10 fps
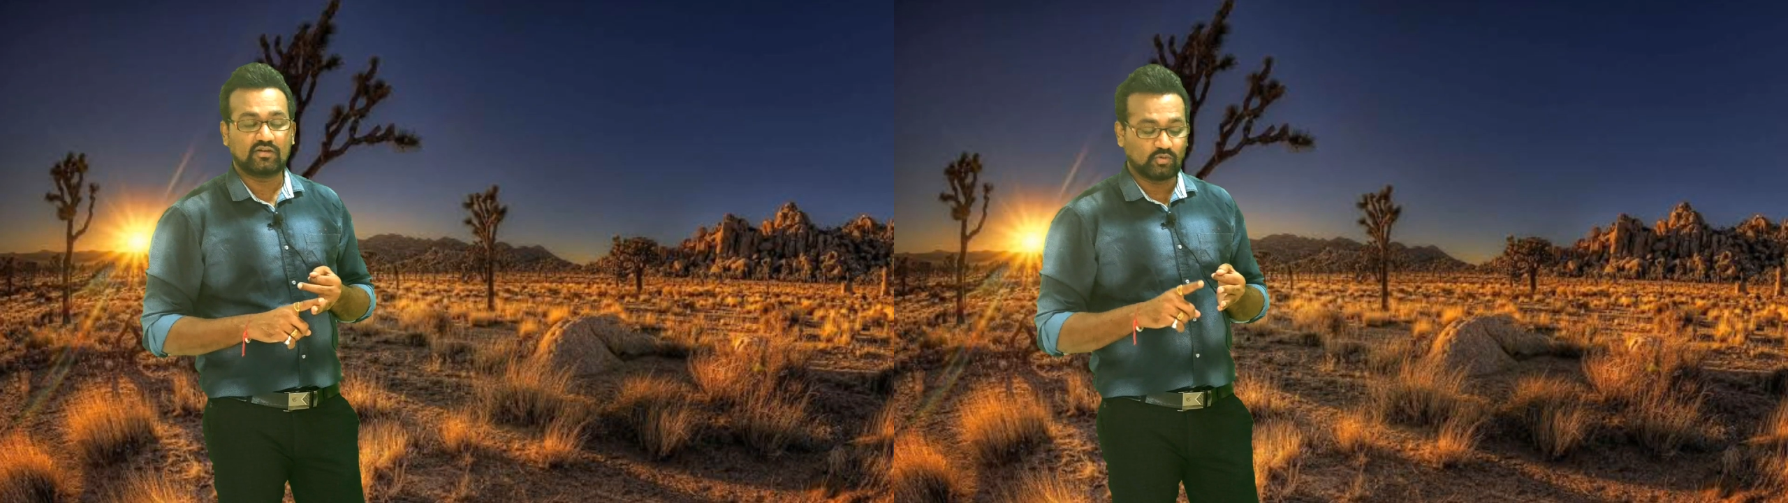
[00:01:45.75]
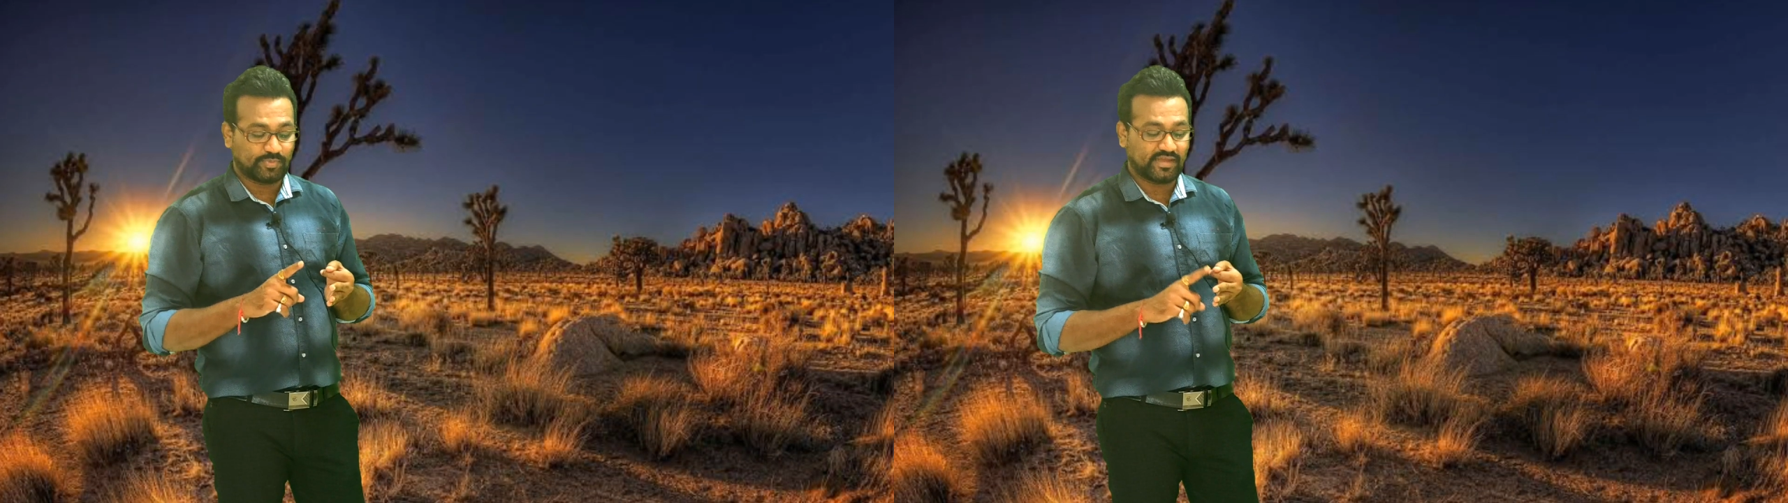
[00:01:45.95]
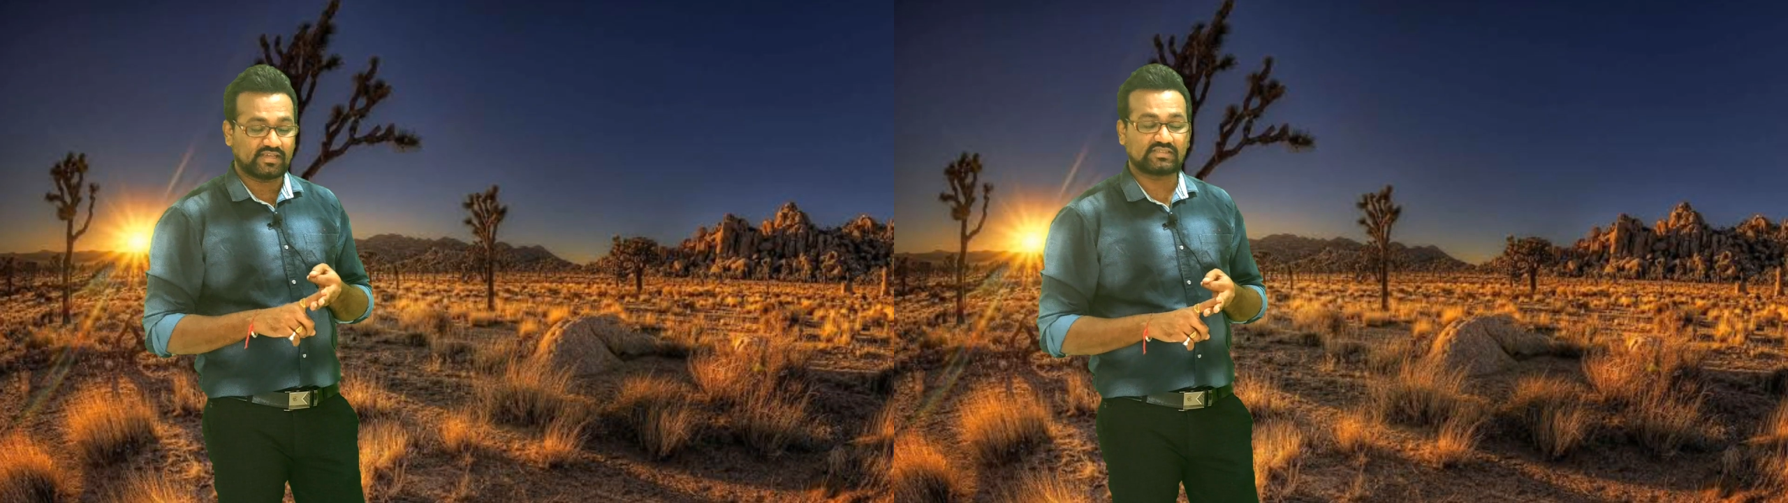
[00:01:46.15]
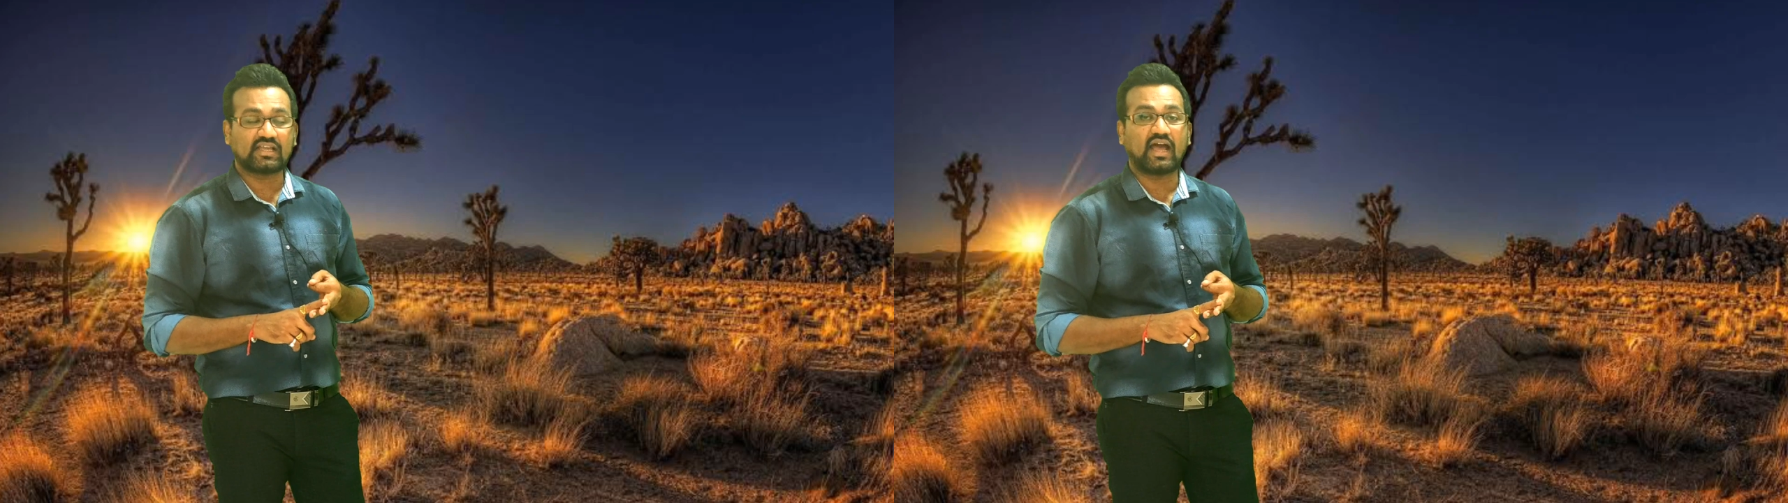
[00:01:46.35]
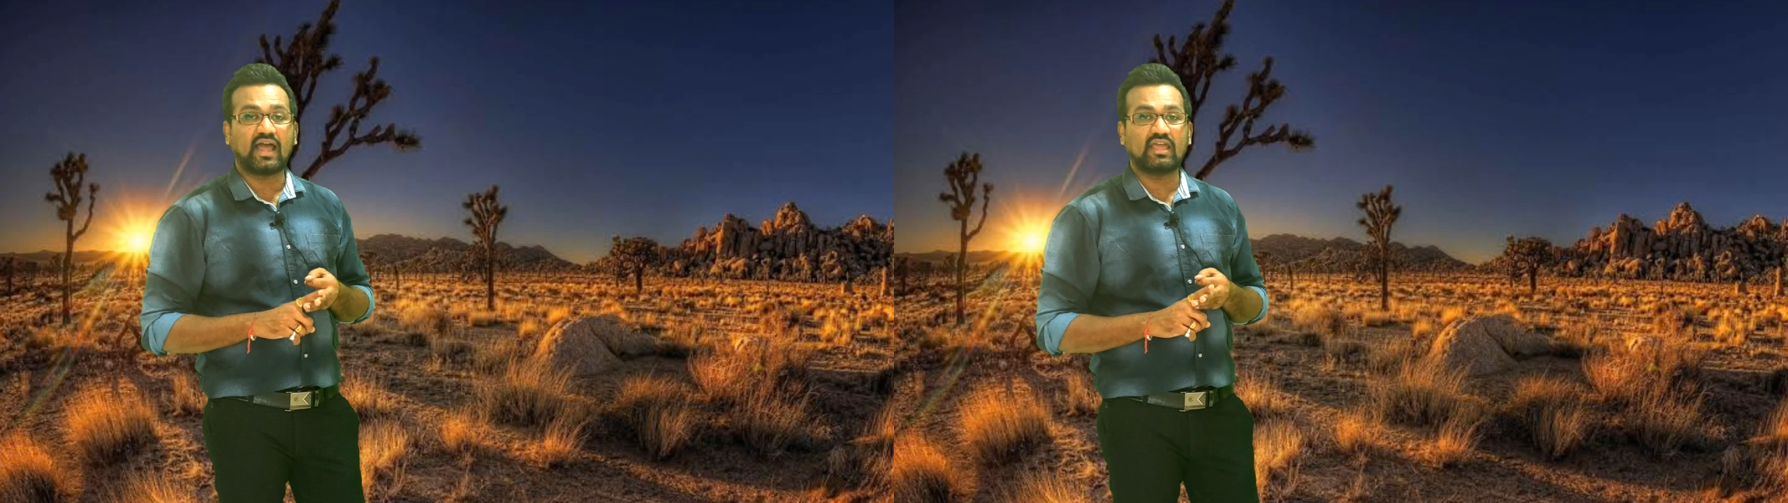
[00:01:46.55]
to face
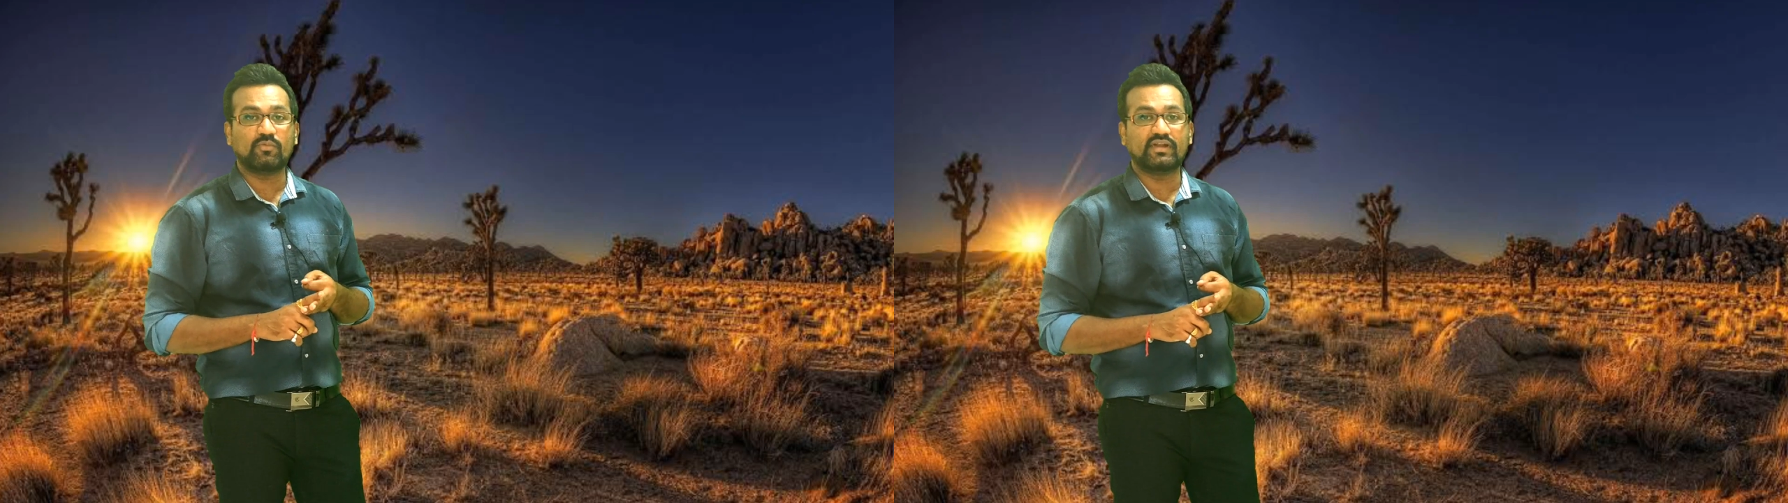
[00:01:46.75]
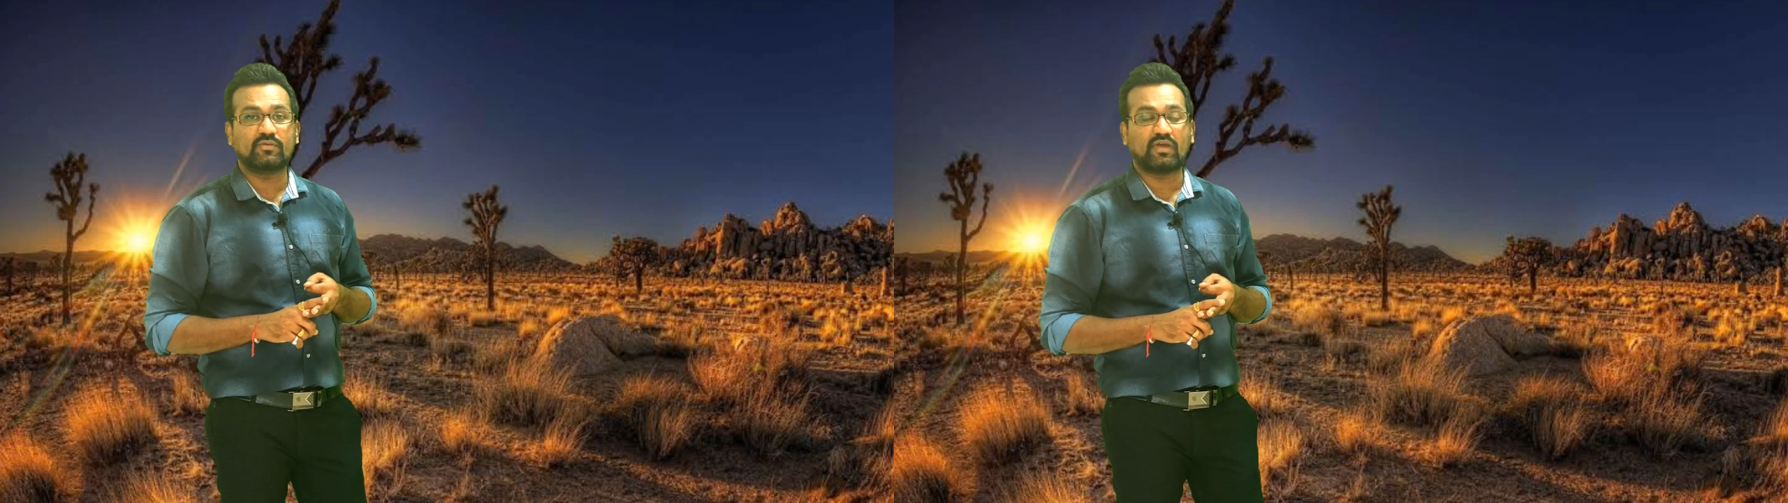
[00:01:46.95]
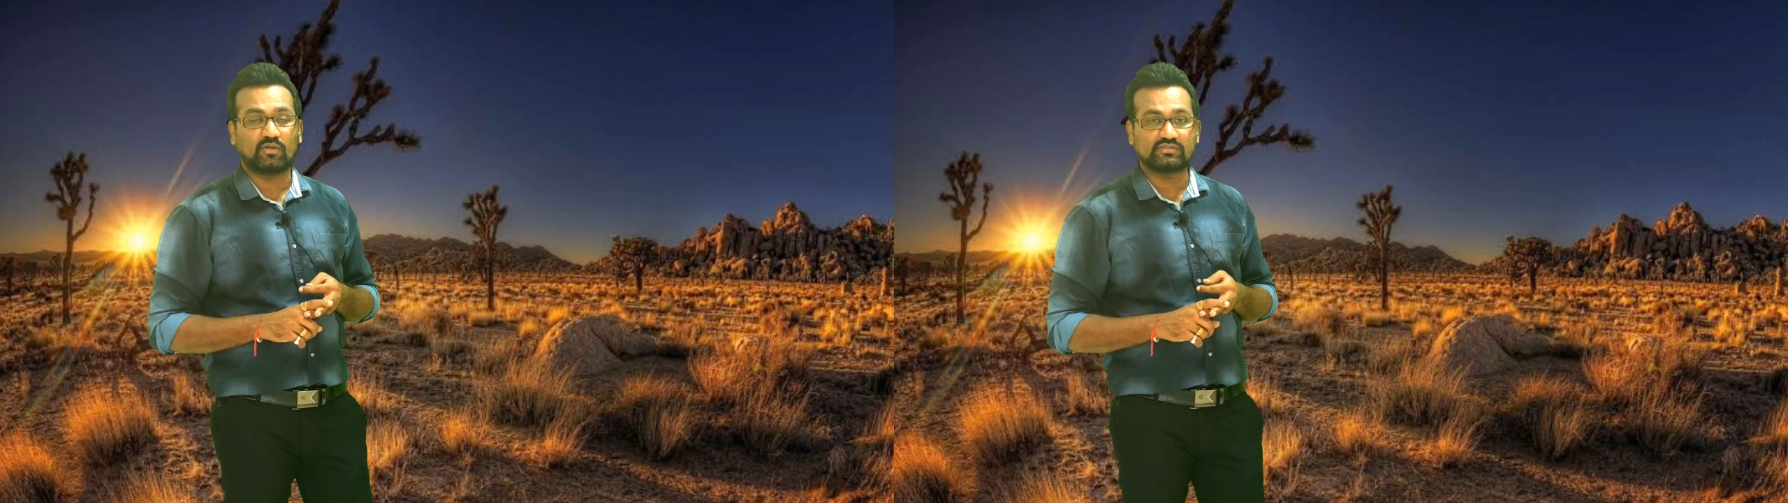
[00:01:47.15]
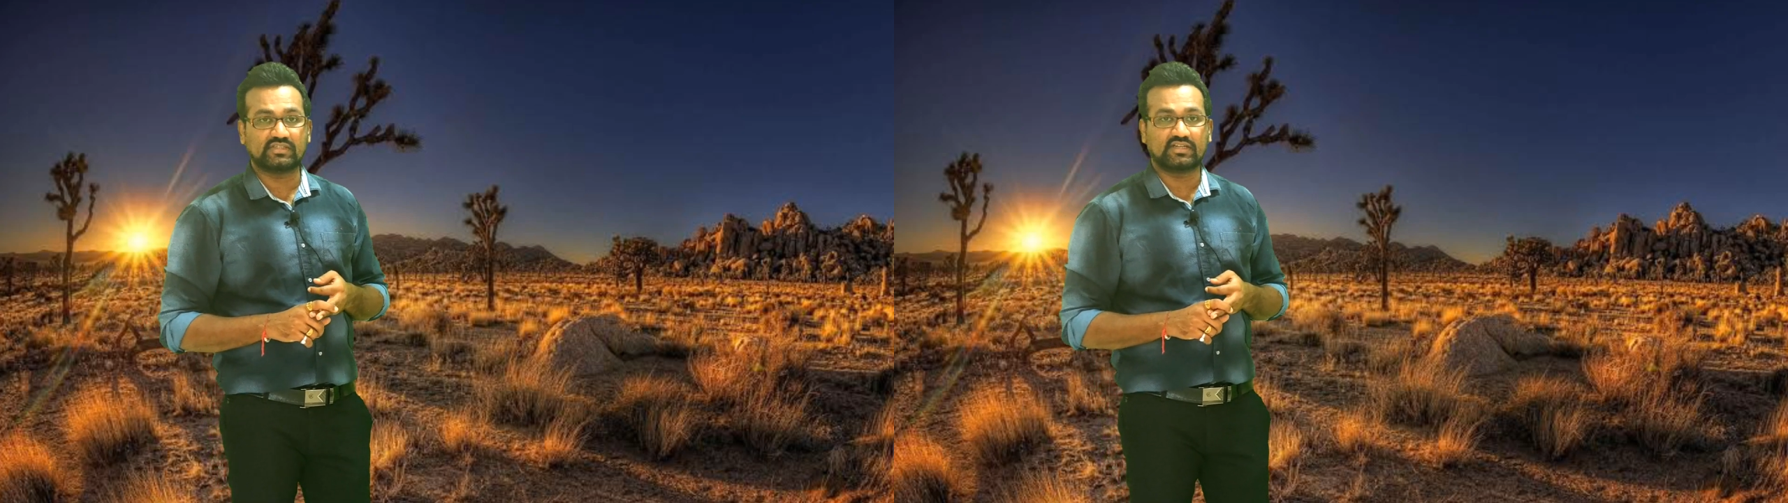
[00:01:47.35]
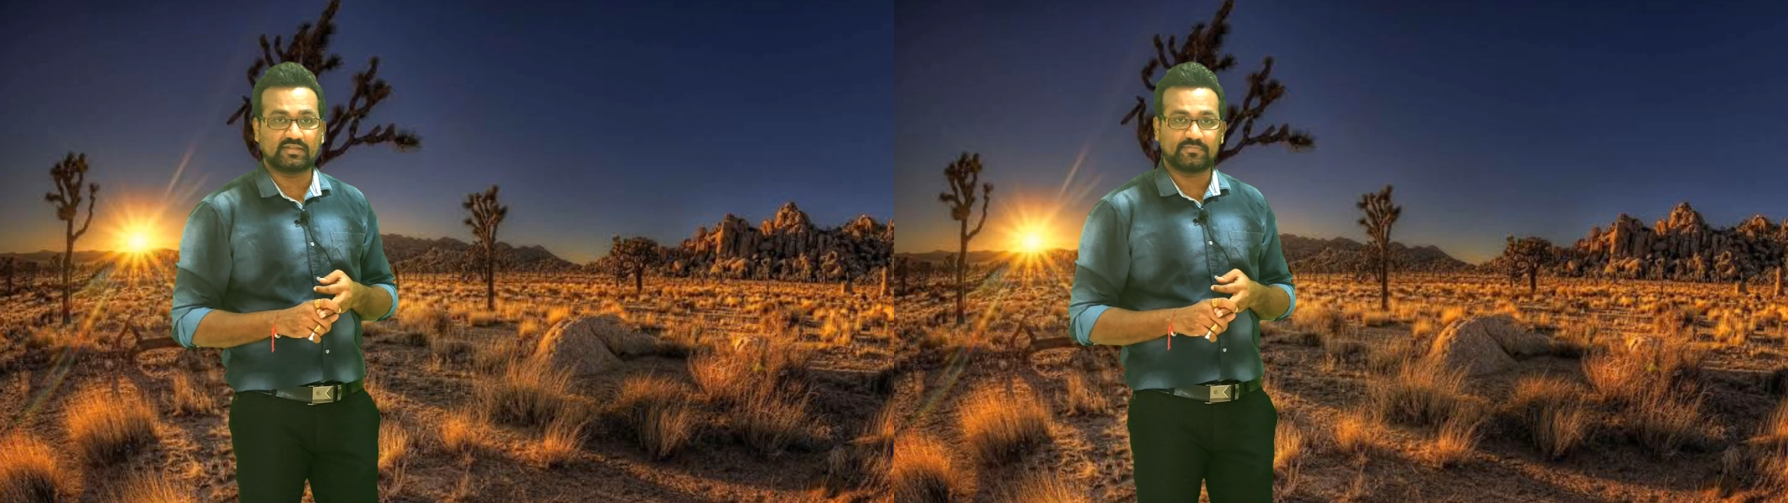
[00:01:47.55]
high wind
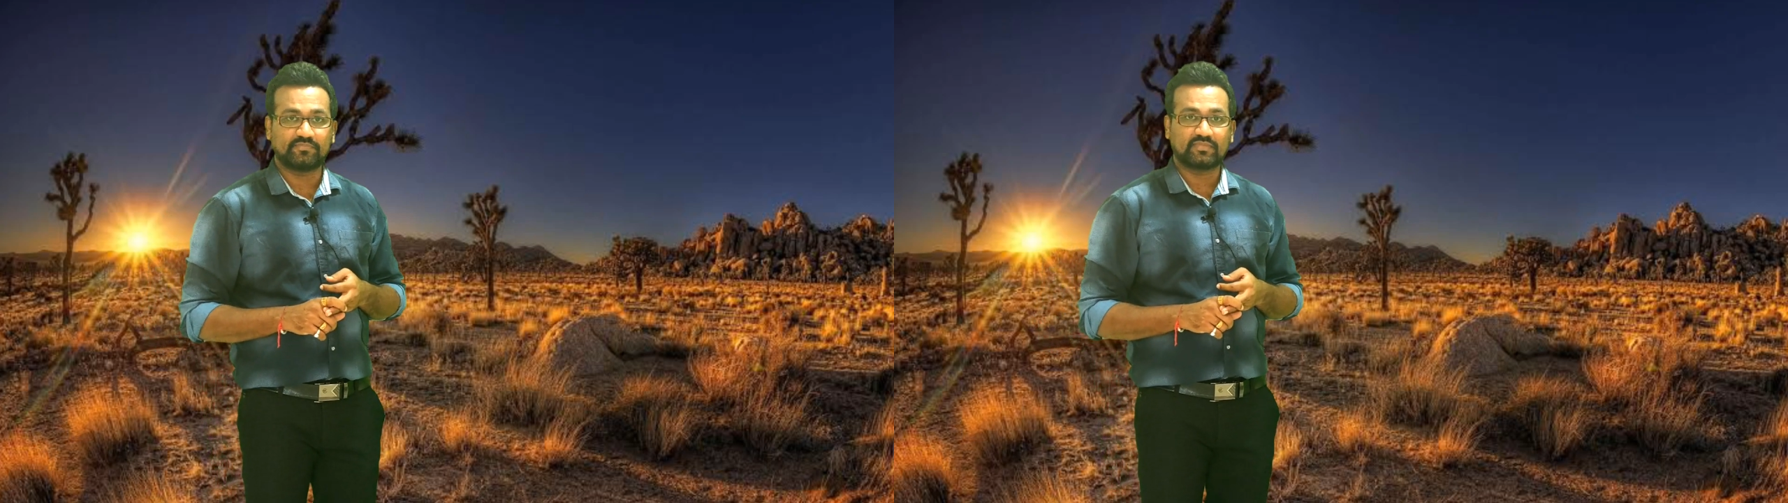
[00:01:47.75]
velocity,